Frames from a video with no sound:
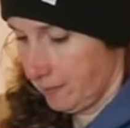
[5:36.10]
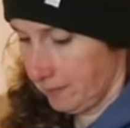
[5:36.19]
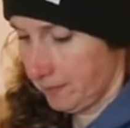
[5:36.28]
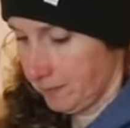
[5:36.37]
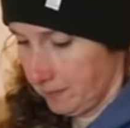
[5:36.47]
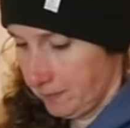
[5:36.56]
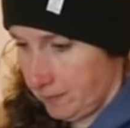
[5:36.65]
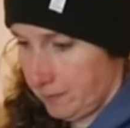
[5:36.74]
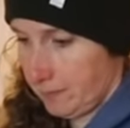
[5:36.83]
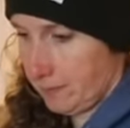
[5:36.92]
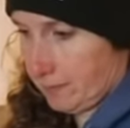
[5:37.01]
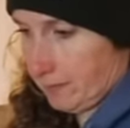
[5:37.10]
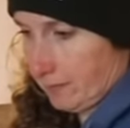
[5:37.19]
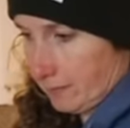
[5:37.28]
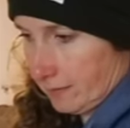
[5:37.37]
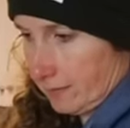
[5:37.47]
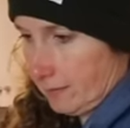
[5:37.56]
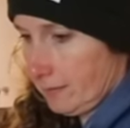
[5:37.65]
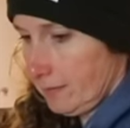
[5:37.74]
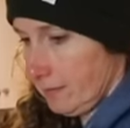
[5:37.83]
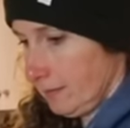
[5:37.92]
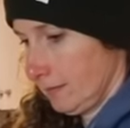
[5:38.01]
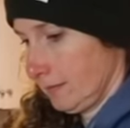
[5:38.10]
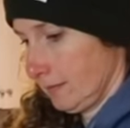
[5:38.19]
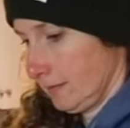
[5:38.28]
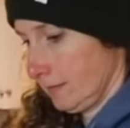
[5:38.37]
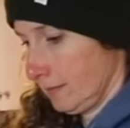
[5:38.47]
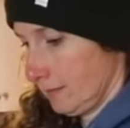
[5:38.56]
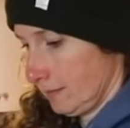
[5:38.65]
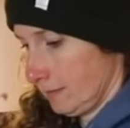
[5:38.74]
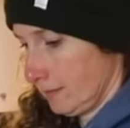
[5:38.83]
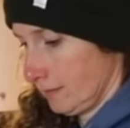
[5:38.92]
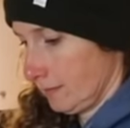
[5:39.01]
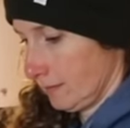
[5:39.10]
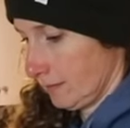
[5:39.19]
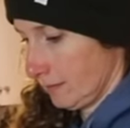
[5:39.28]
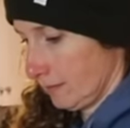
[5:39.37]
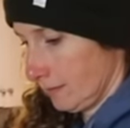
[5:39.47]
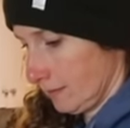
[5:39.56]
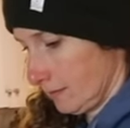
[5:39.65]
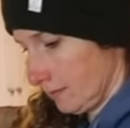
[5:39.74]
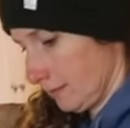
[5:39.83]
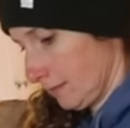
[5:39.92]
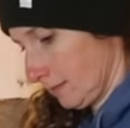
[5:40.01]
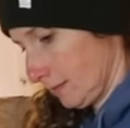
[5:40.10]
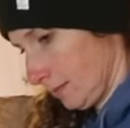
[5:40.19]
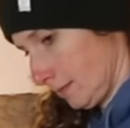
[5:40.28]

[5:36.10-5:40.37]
(silence)